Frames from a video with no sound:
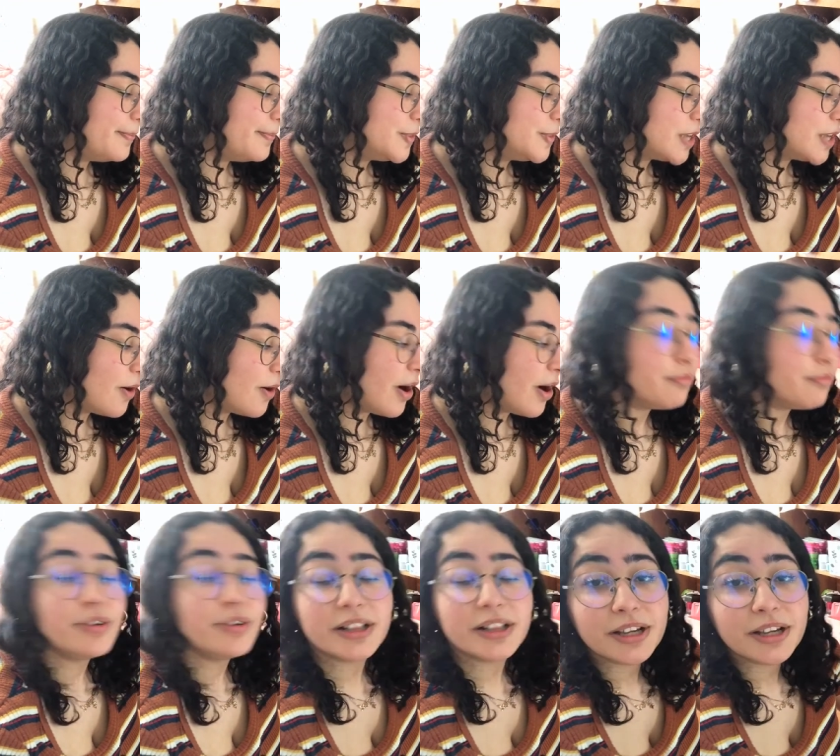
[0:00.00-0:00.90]
So I
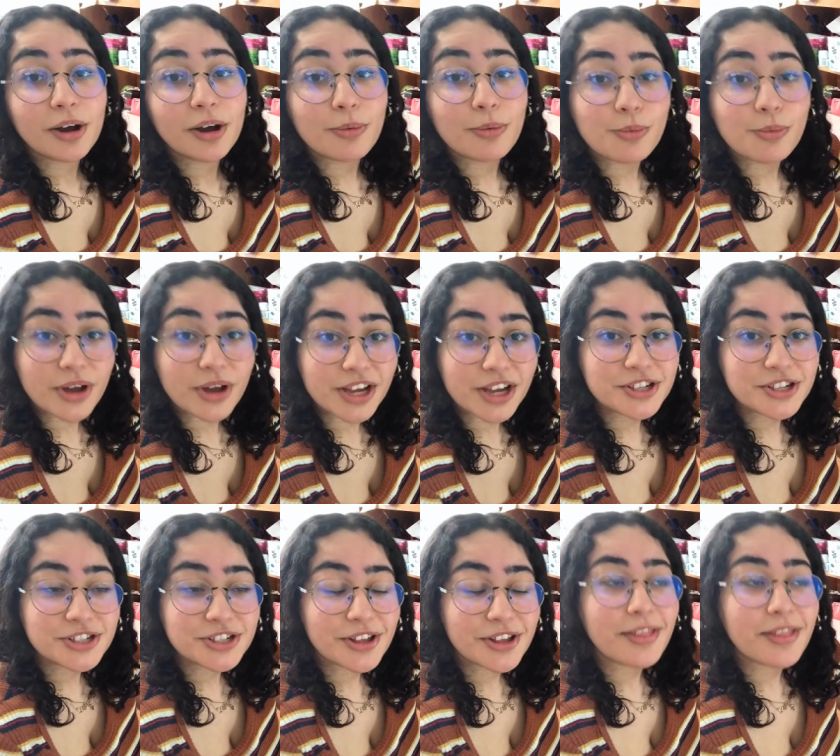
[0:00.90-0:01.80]
really
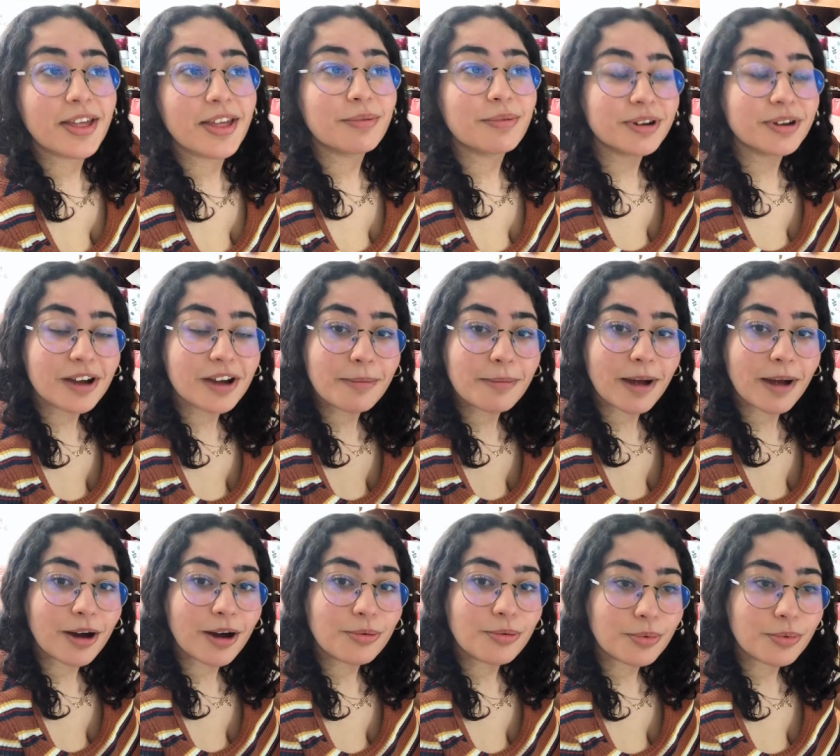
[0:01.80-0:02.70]
wish they would come
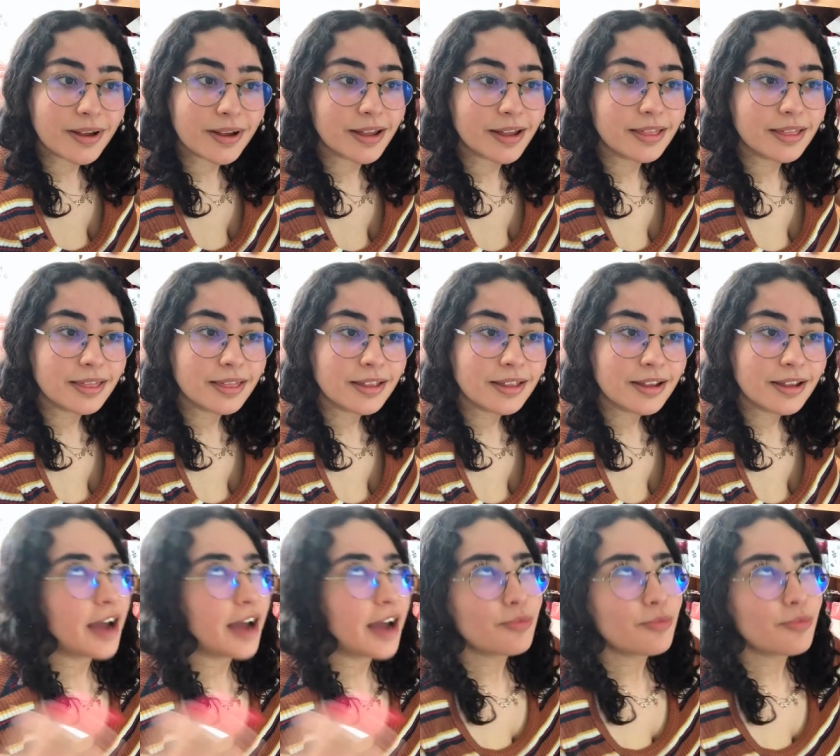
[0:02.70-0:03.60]
out with,
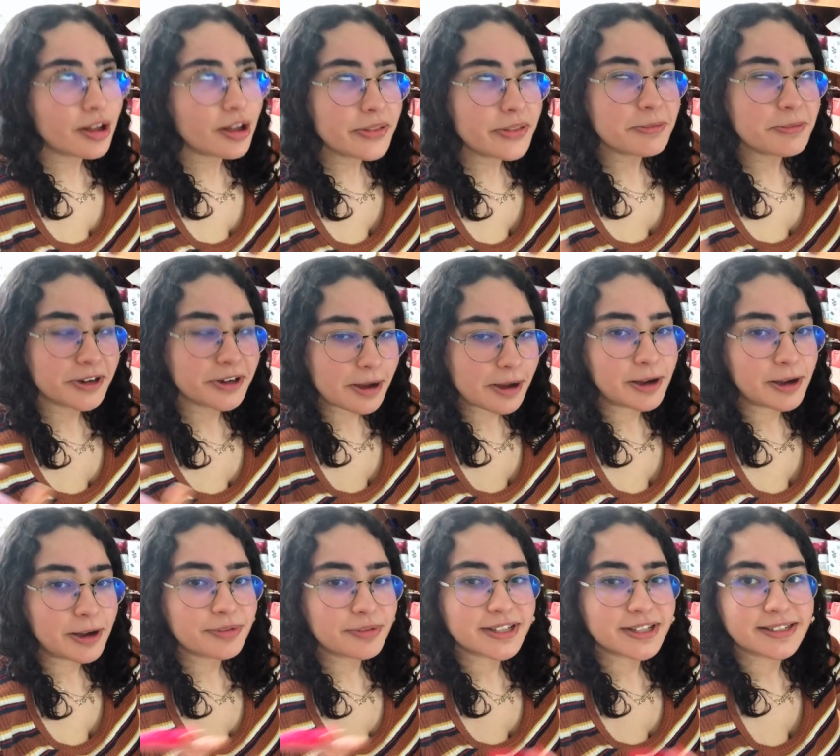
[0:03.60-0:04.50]
I want them to come
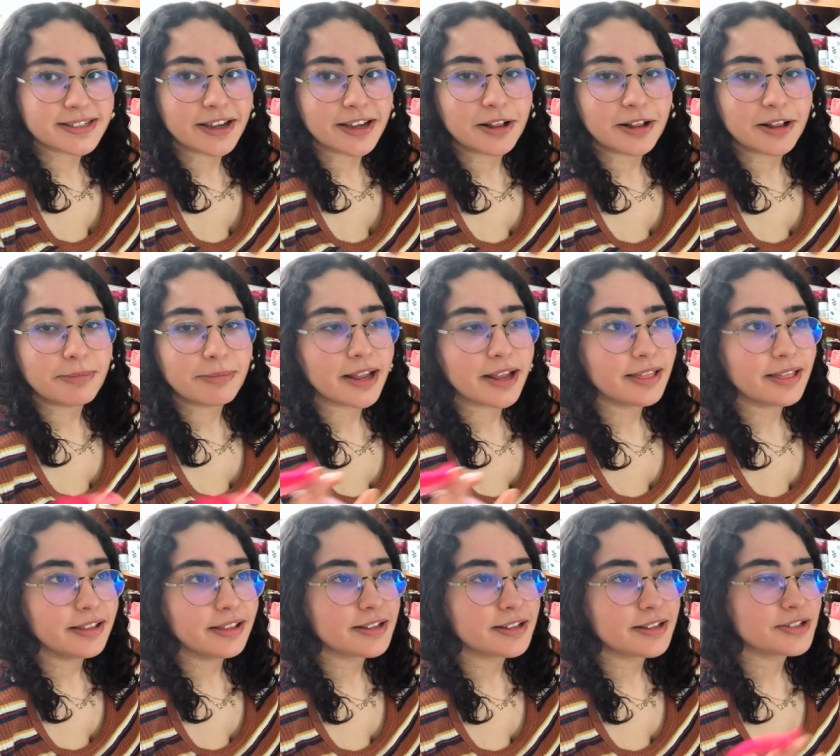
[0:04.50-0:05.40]
out with a scale, but I
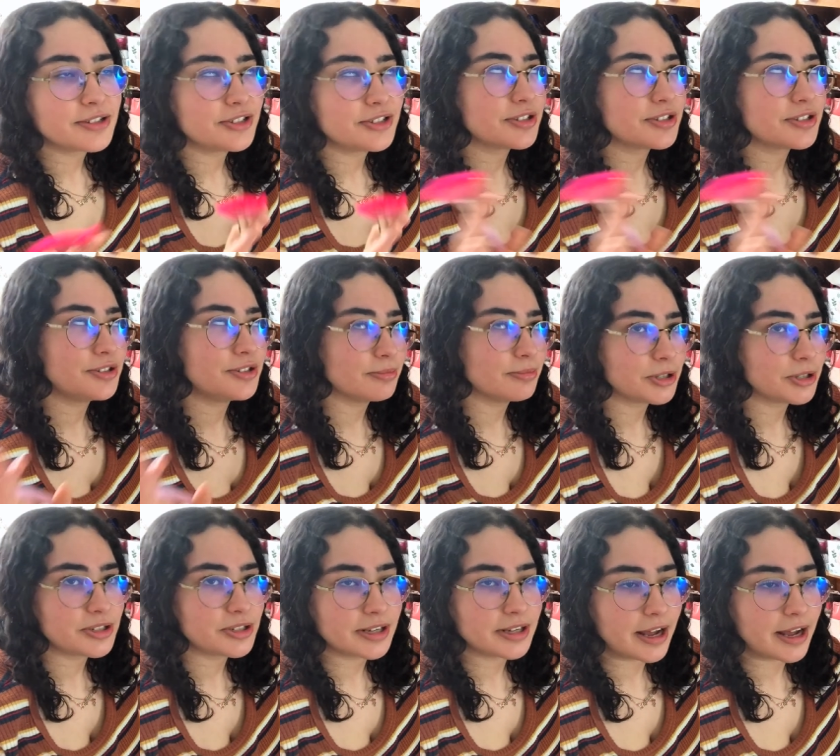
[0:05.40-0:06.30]
think that's just too
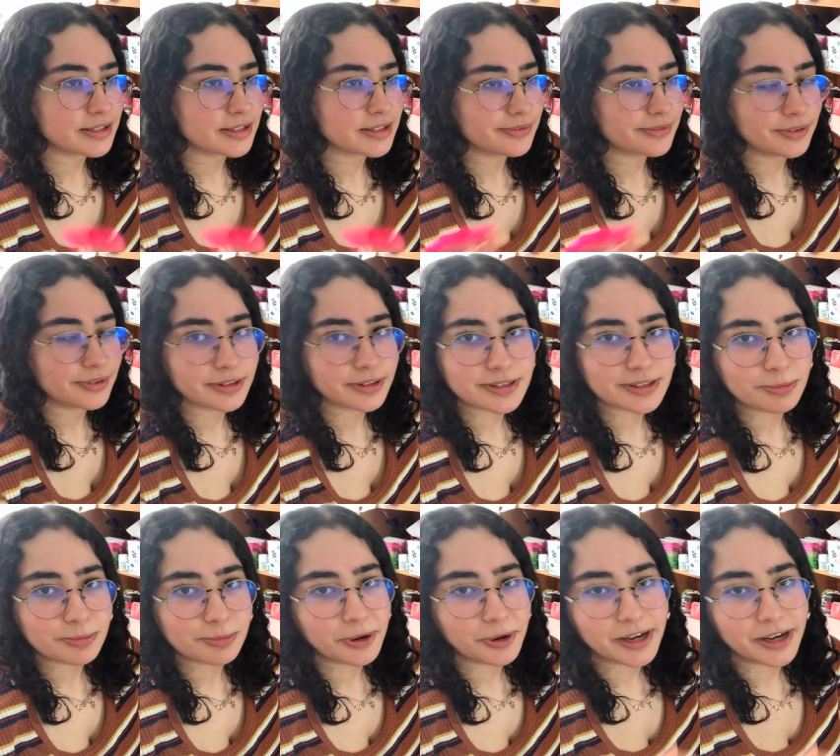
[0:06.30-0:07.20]
much to ask for at this point.